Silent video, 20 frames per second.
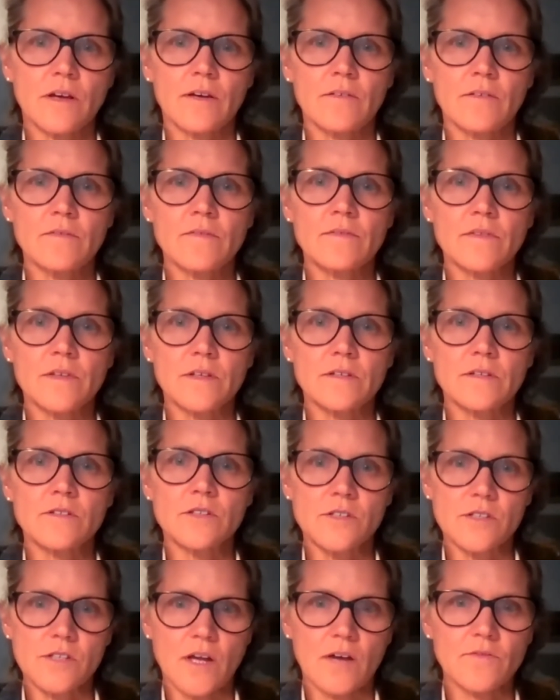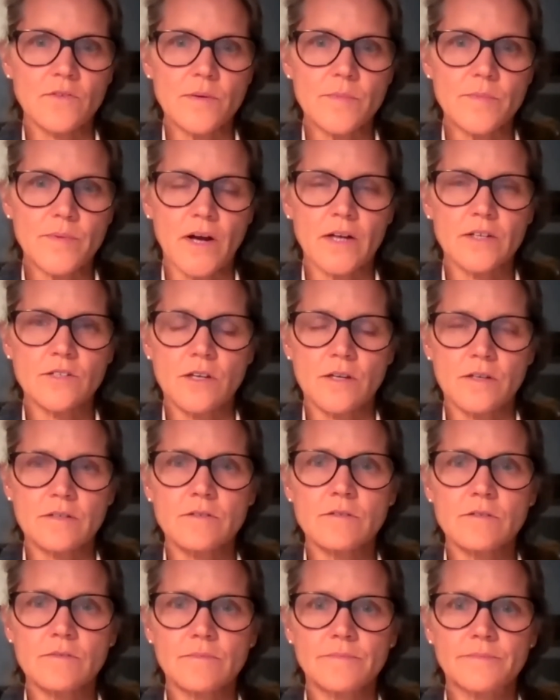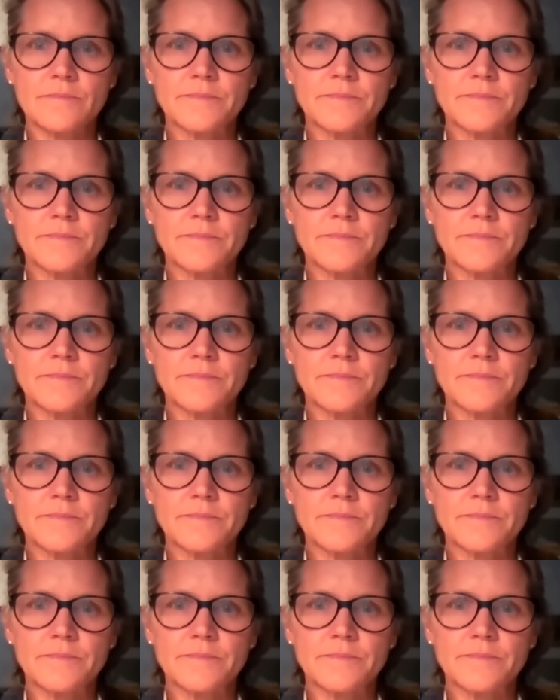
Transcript: of the discovery process.